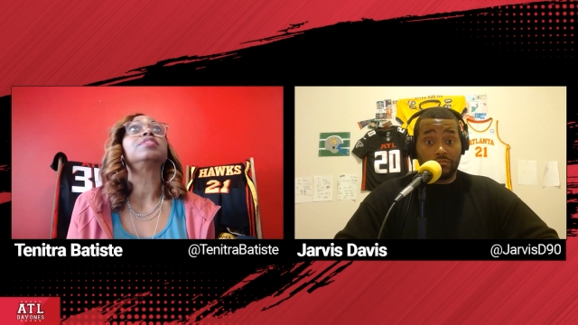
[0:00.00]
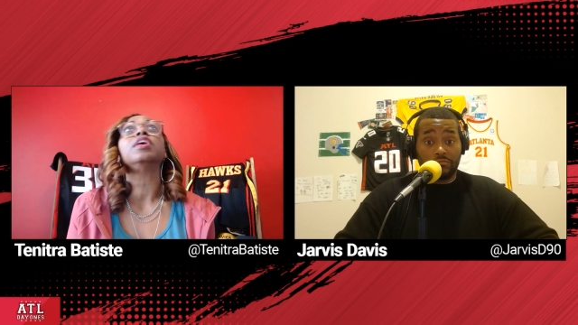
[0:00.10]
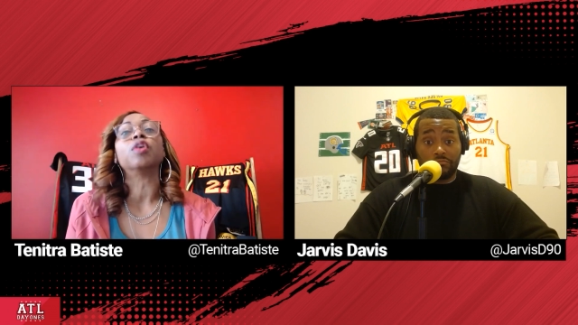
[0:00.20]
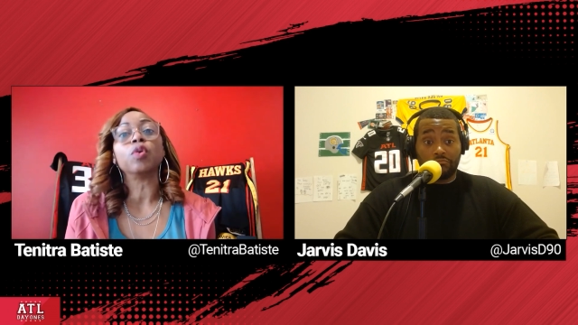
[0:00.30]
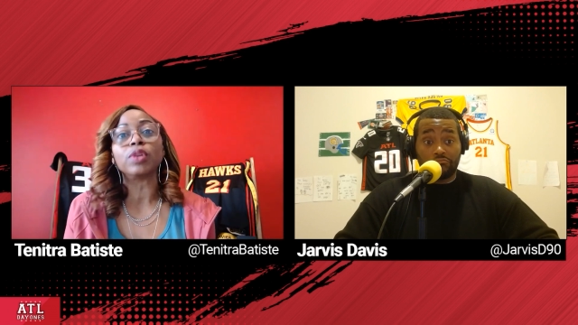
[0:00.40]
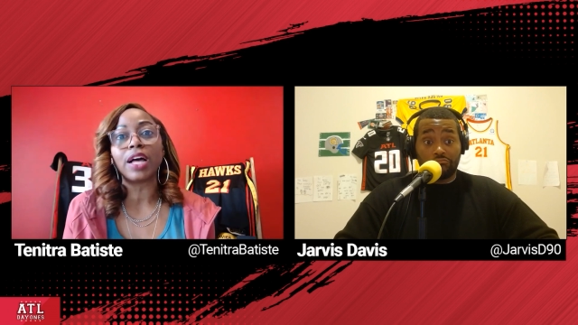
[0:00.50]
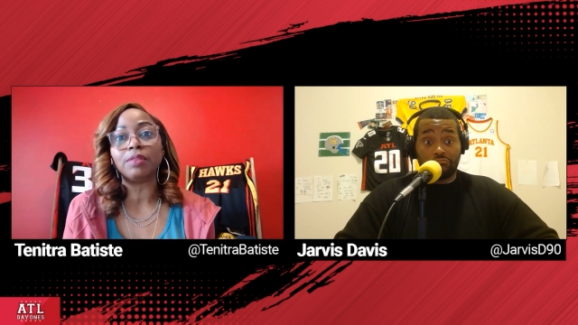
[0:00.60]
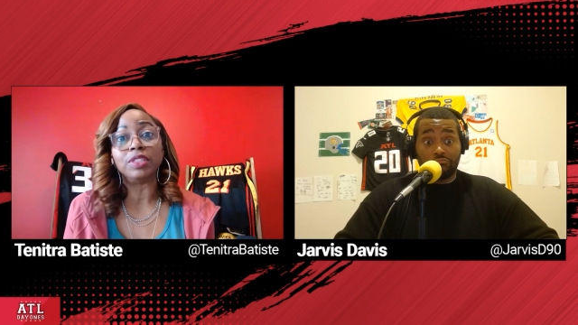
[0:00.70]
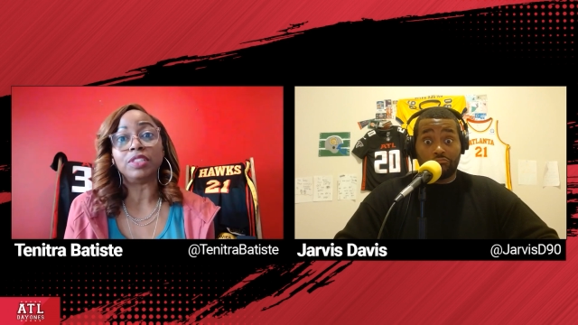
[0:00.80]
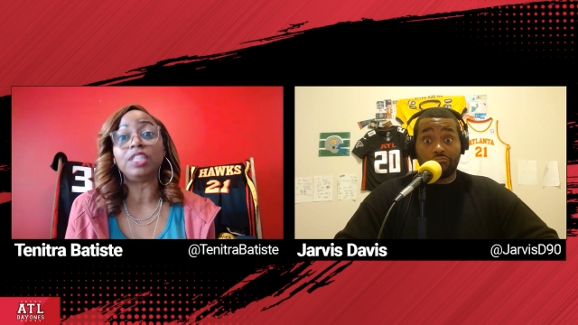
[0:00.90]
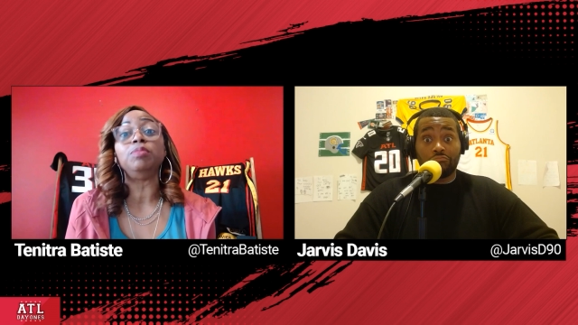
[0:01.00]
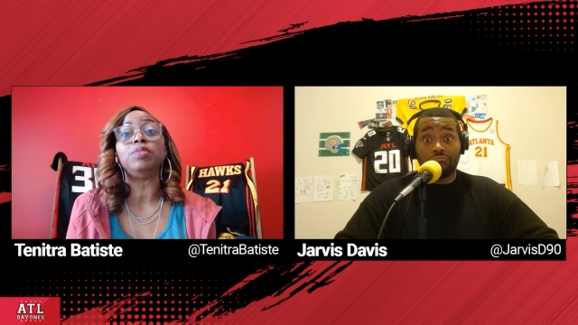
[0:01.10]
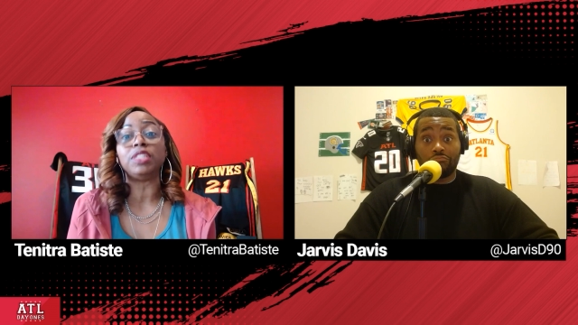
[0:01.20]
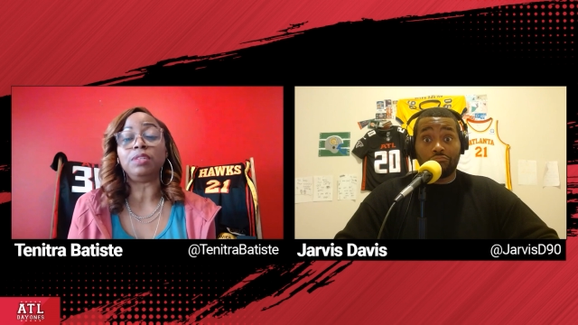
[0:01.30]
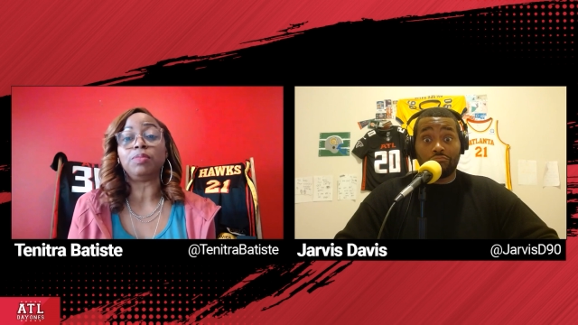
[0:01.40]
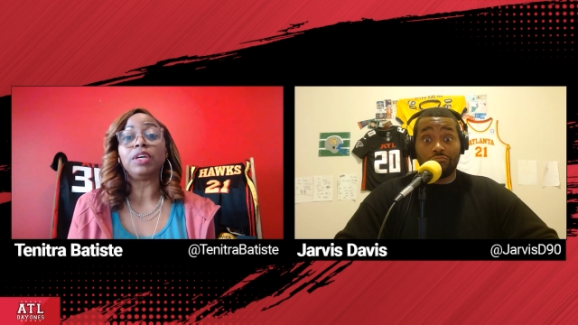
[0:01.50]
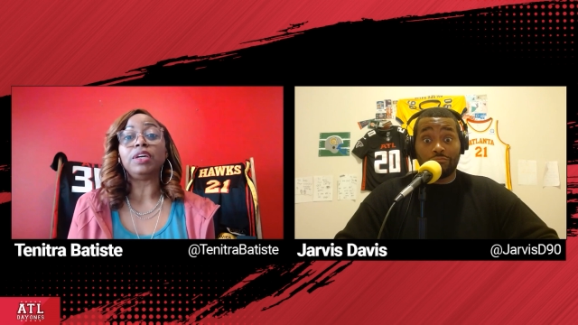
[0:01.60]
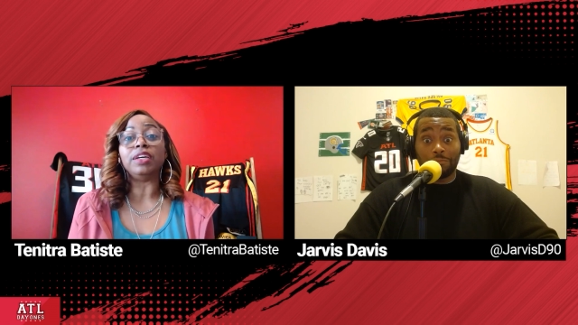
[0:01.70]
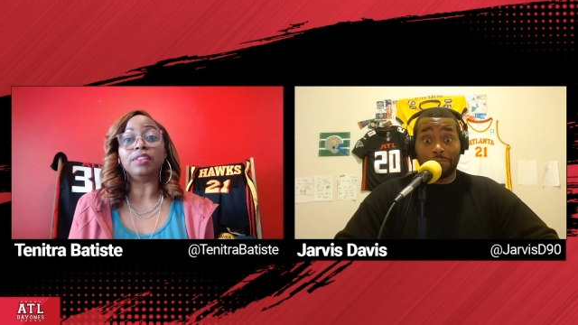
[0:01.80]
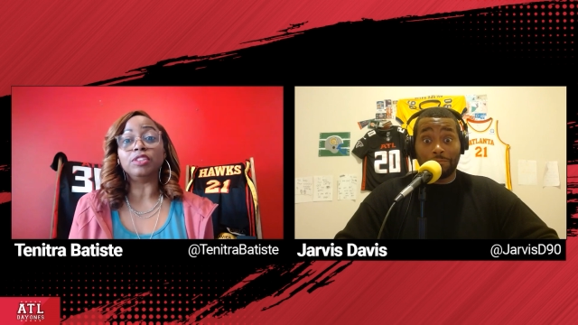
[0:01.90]
Speaker 1: O-lineman deep
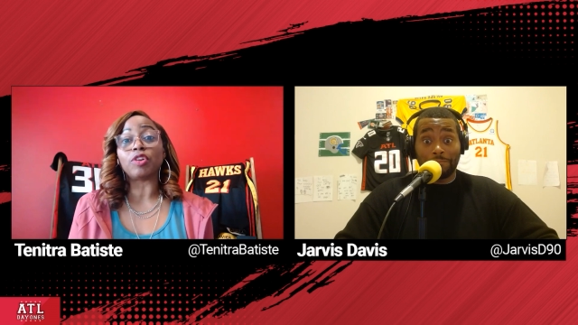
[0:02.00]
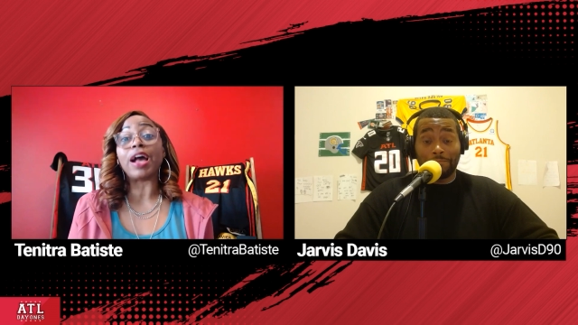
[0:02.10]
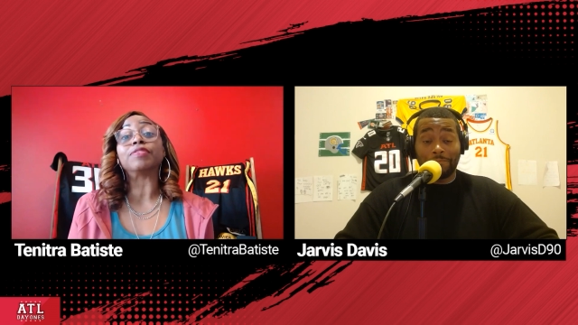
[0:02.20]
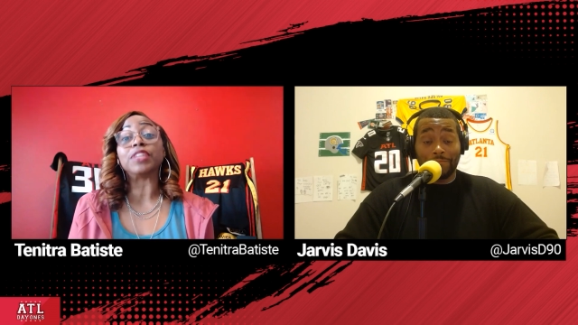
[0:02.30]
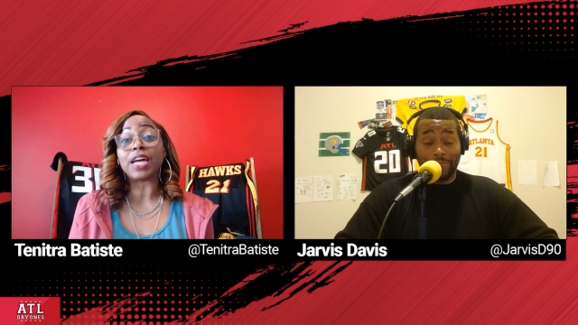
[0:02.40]
in the draft.